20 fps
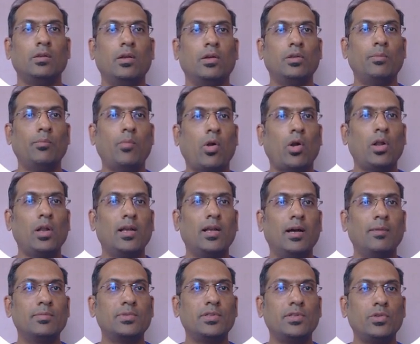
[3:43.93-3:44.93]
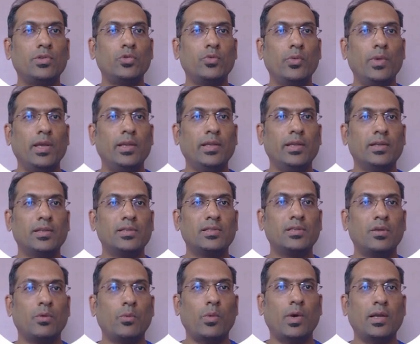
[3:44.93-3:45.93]
Now the model comes in 2
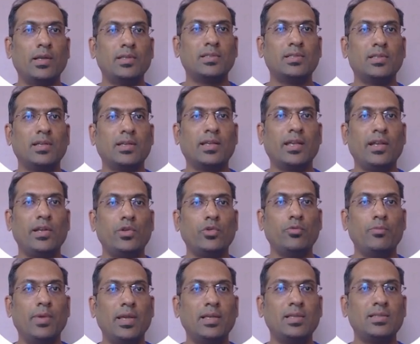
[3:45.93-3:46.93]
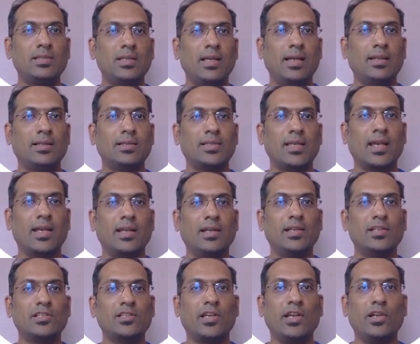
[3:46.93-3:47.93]
variants. One is the K2 base and the
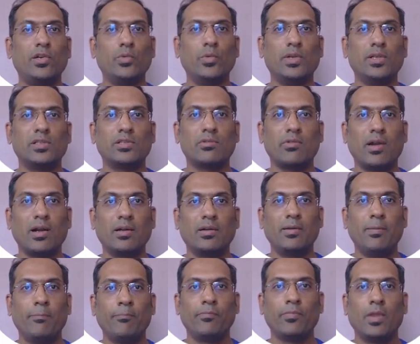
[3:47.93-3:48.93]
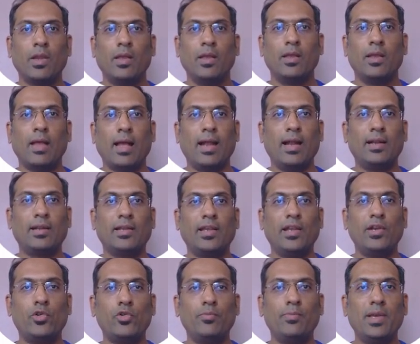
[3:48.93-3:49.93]
second is K2 instruct. And
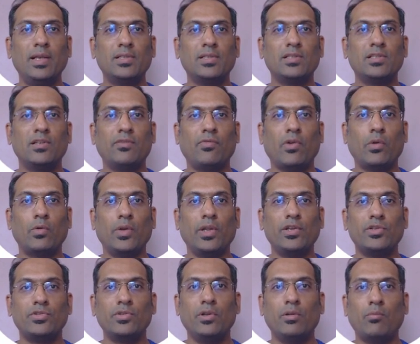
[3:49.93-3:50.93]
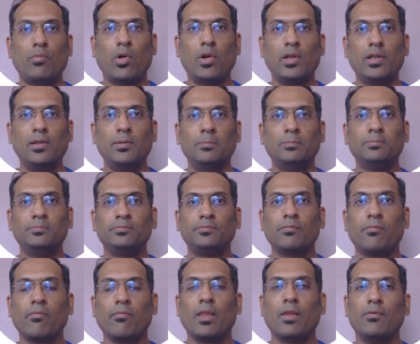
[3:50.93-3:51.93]
K2 base is the foundational model,
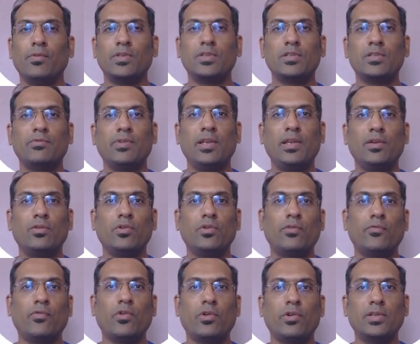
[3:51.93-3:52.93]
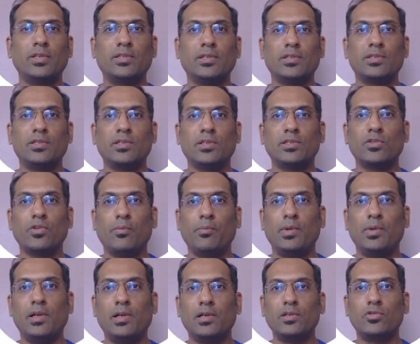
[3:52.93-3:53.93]
which is very good for researchers or
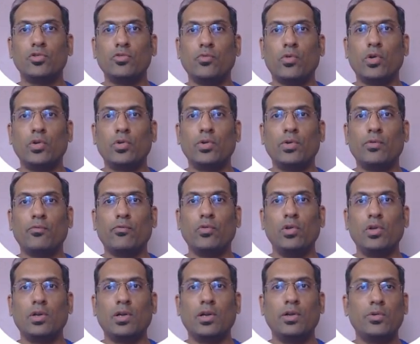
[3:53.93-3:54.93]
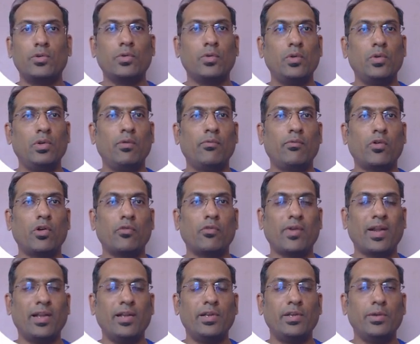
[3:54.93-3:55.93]
builders who want to have full control for
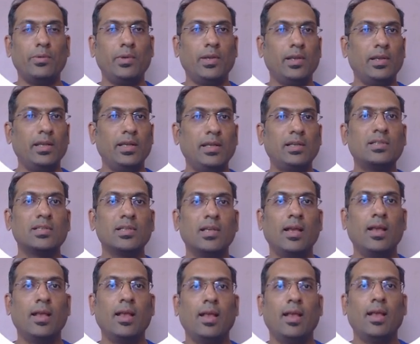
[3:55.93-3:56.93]
fine-tuning needs.